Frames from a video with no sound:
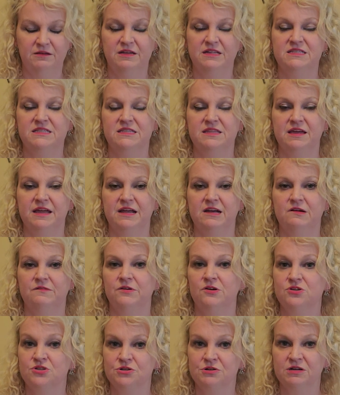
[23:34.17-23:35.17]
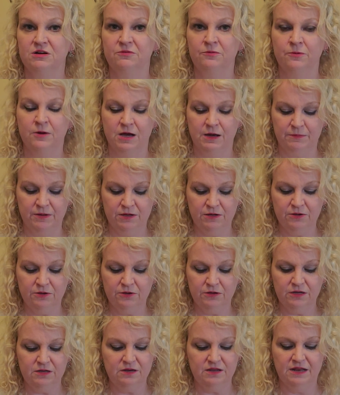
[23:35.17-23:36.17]
it's the anniversary of Robin
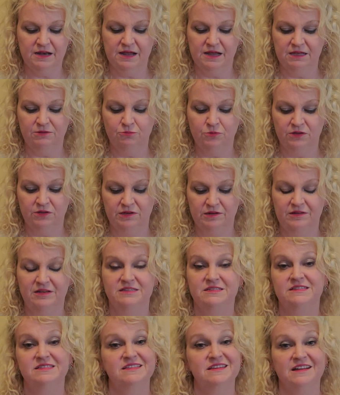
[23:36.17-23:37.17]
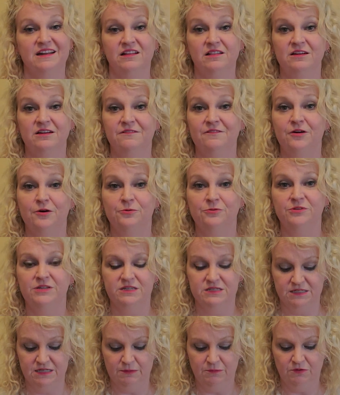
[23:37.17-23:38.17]
Hood, and I really, as I said, I love old
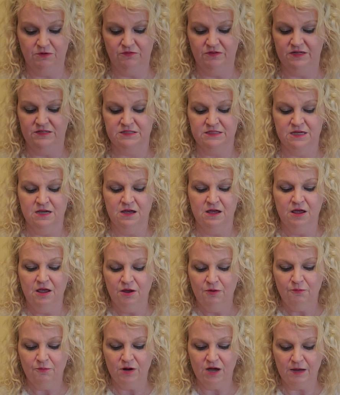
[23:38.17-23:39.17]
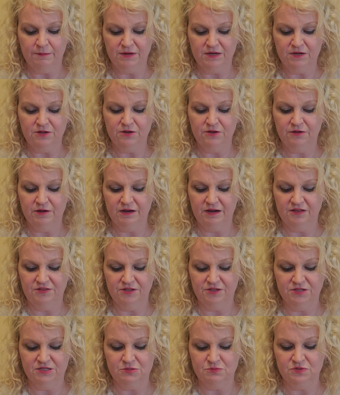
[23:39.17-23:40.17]
Disney movies. Robin Hood, I
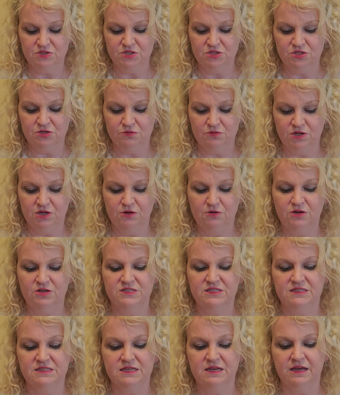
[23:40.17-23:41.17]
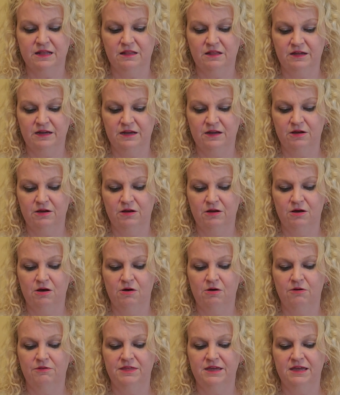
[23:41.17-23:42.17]
thought this was so cute because it's got like
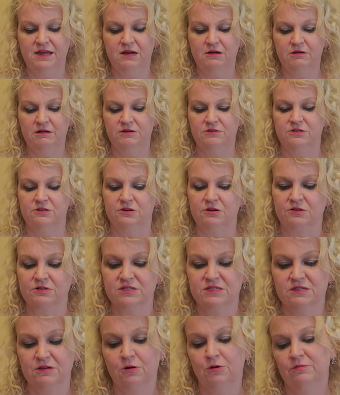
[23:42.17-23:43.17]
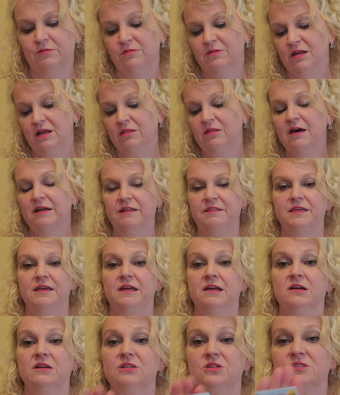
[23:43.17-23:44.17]
all the characters, oh, a lot of the
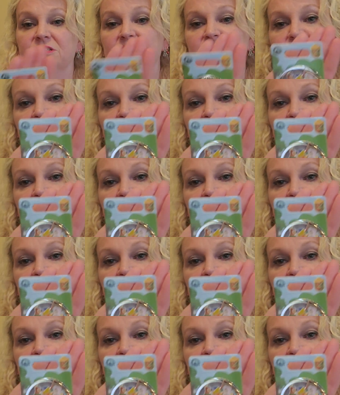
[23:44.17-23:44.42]
characters, I